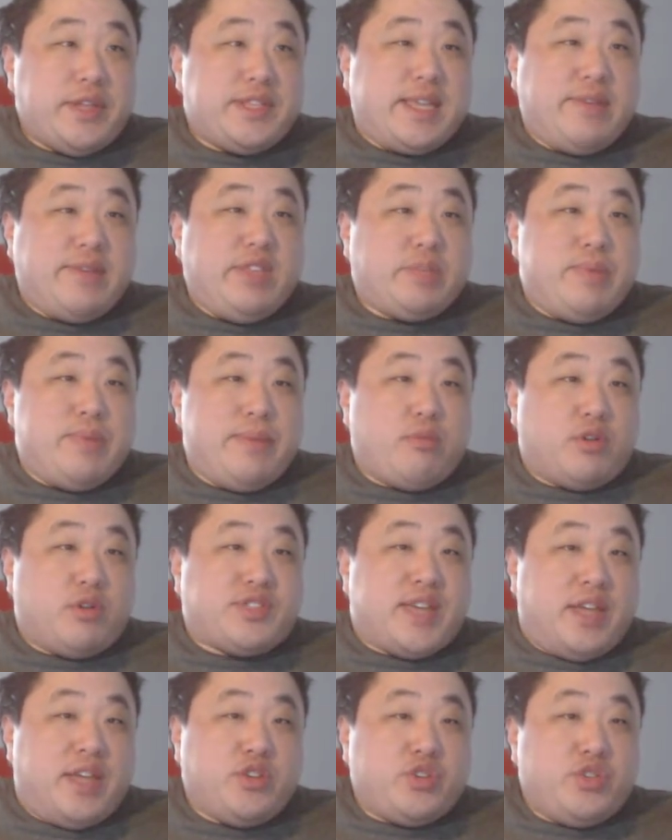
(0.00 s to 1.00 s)
to give these people
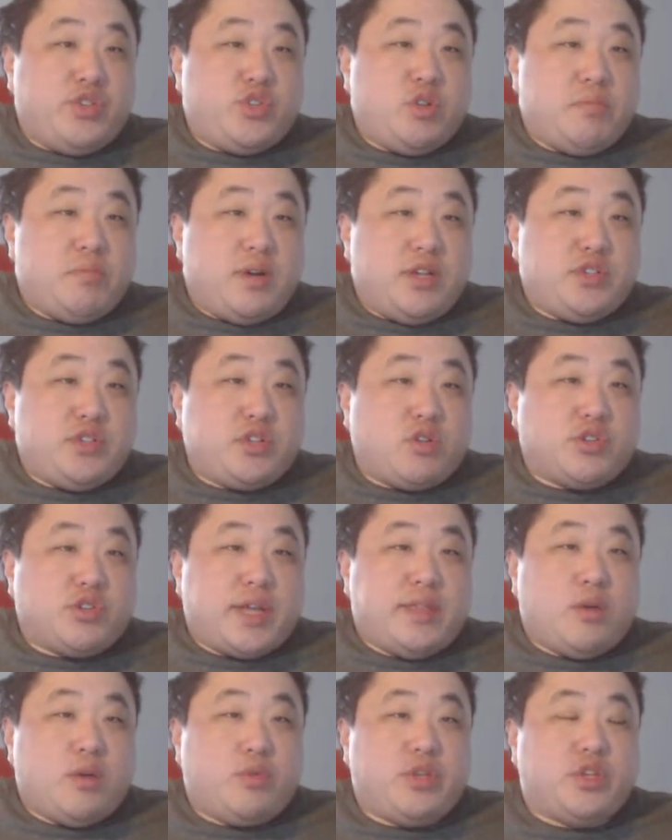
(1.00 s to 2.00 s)
attention too much because
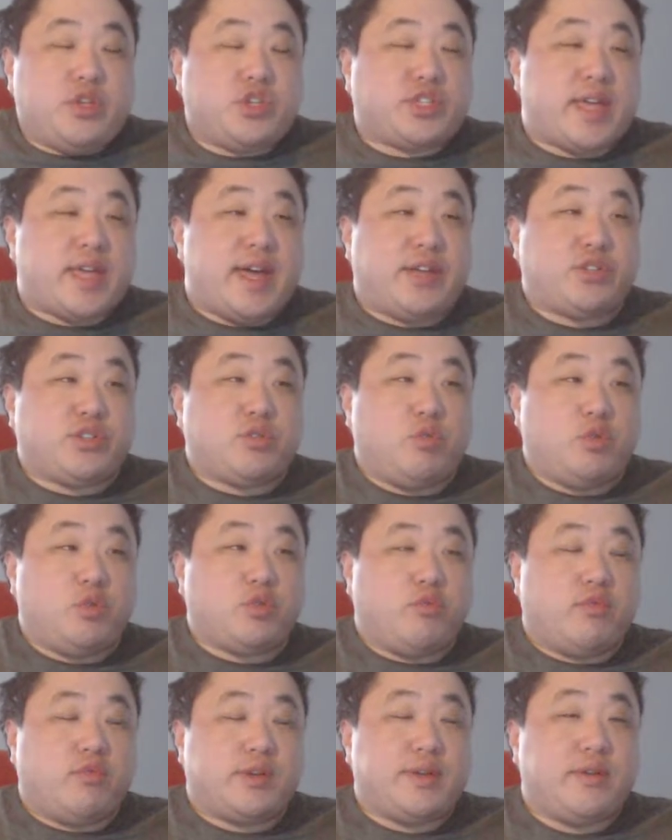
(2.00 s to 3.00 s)
I know they're just assholes
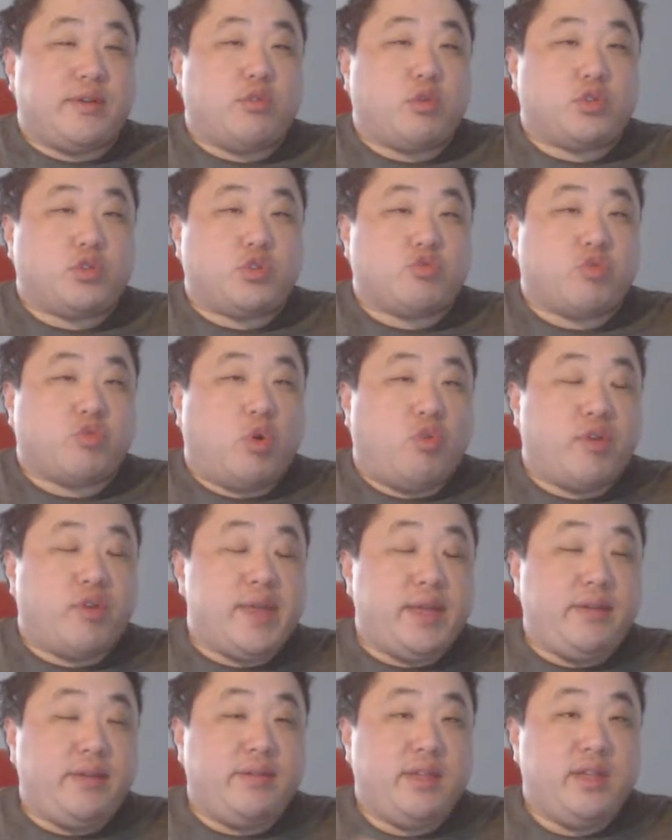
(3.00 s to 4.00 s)
or, or
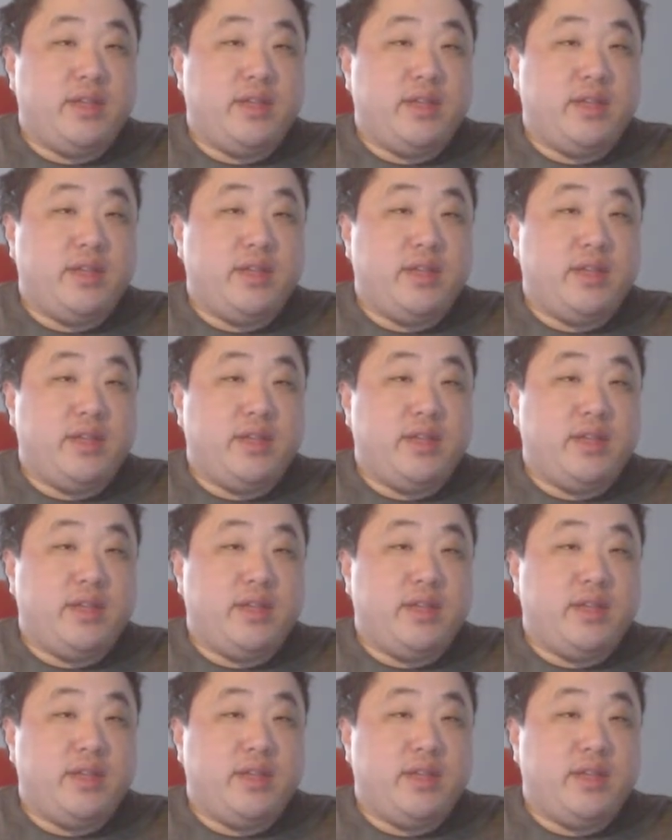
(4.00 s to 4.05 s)
trolling.